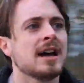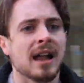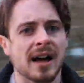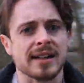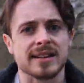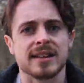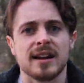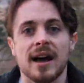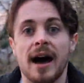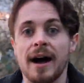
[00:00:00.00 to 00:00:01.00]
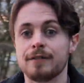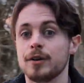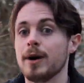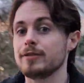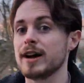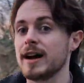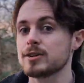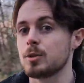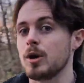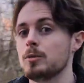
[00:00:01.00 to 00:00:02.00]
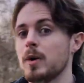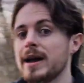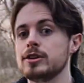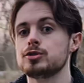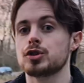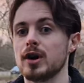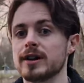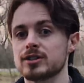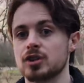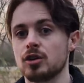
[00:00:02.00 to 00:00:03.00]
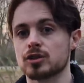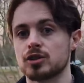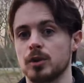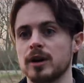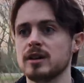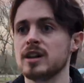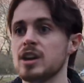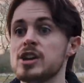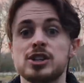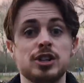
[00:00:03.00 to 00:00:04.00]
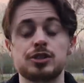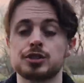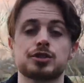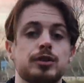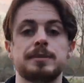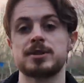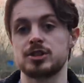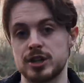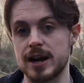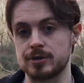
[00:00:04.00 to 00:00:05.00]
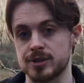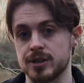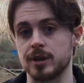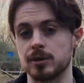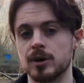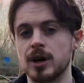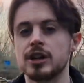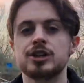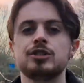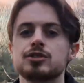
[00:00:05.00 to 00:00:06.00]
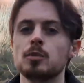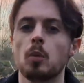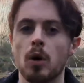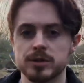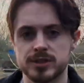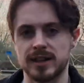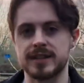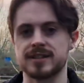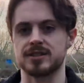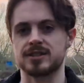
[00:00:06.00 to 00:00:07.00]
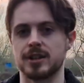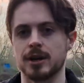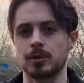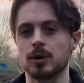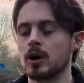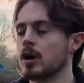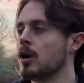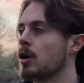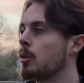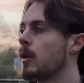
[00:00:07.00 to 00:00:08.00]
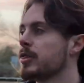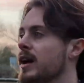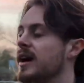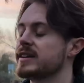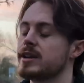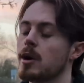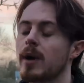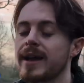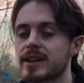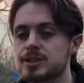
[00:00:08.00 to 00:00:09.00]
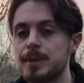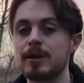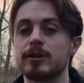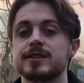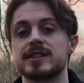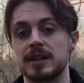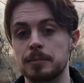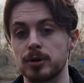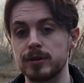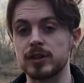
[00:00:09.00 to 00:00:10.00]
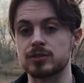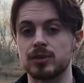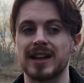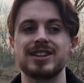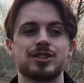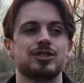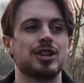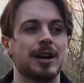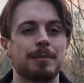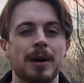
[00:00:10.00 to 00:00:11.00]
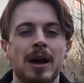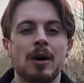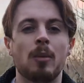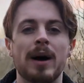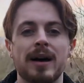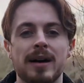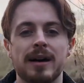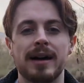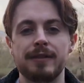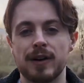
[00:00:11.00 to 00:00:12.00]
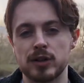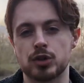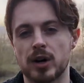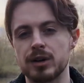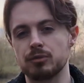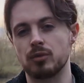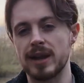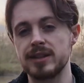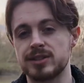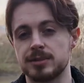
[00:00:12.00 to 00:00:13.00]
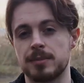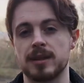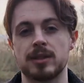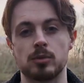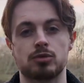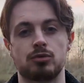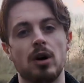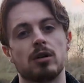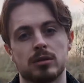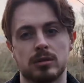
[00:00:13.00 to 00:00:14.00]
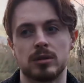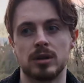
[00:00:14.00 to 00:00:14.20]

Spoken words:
Like, have you ever had one where you try and talk to her, she just screams and shouts at you. She doesn't want to listen to you. Or one that I know I experienced in a previous relationship, where if I'd try and raise something that was wrong,